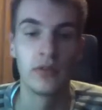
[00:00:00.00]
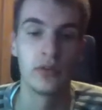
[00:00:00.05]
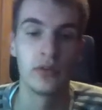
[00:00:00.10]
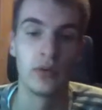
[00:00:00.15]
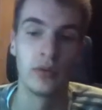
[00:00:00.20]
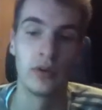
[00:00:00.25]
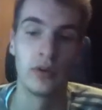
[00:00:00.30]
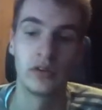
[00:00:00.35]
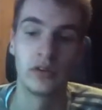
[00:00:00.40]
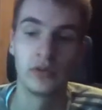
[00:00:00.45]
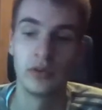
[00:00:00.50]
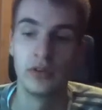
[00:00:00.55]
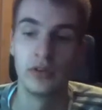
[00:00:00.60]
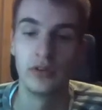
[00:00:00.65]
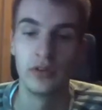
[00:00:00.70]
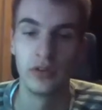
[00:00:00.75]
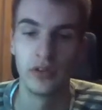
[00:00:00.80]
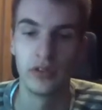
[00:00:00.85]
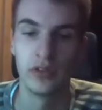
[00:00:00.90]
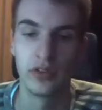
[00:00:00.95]
So this
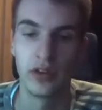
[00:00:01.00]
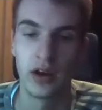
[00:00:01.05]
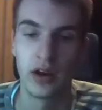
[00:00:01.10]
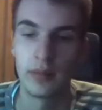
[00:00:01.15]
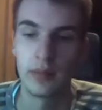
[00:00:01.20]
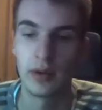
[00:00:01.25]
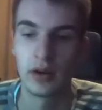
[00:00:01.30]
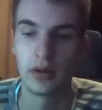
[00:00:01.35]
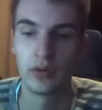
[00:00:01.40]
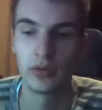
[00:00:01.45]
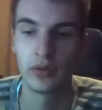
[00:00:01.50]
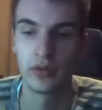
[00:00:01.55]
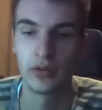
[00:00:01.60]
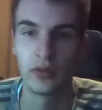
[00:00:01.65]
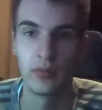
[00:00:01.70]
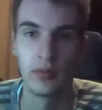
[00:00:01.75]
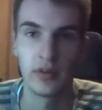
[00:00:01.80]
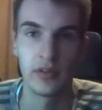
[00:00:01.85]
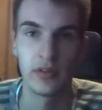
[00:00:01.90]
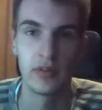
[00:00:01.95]
reduces time and
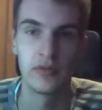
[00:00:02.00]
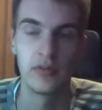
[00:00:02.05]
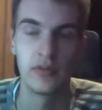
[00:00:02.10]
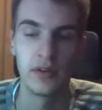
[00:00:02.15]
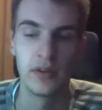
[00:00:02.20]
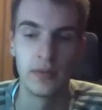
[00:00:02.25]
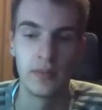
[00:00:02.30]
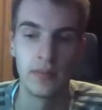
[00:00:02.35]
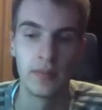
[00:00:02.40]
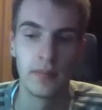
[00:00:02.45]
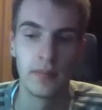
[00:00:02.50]
cost massively.